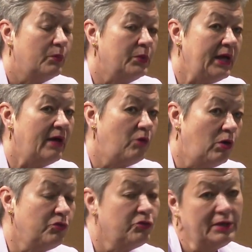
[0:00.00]
we have
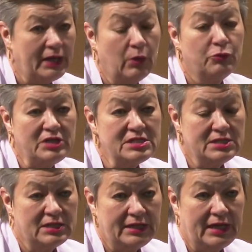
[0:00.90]
also now
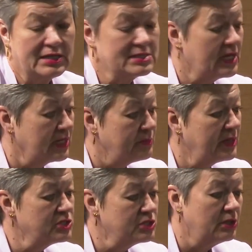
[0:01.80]
recently, as I
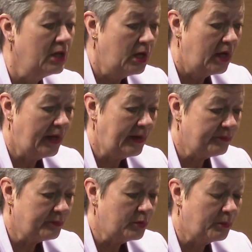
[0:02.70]
mentioned,
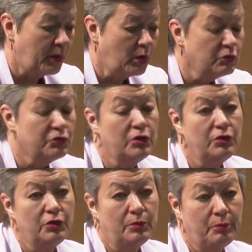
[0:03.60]
proposed
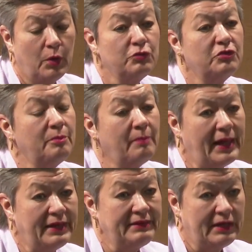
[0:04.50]
a bolstered
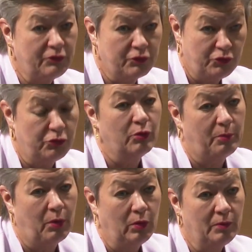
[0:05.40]
mandate for
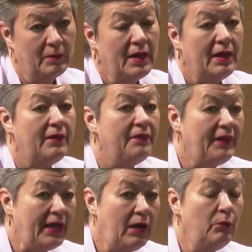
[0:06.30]
Europol. And
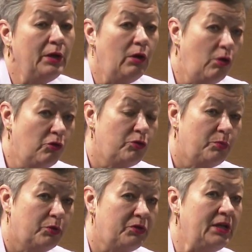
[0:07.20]
there we also
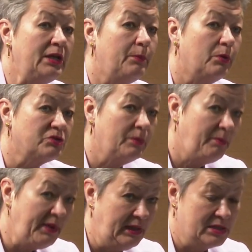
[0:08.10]
put in the
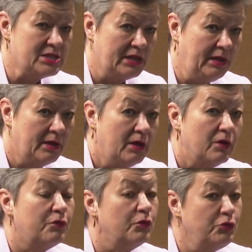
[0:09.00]
possibility
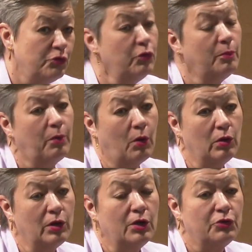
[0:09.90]
for
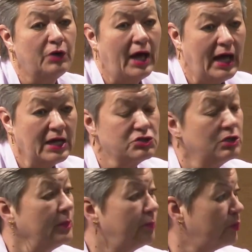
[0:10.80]
Europol to
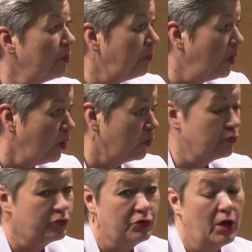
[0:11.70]
actually
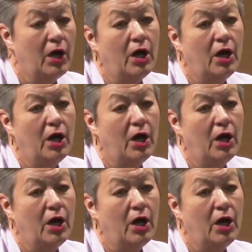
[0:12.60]
propose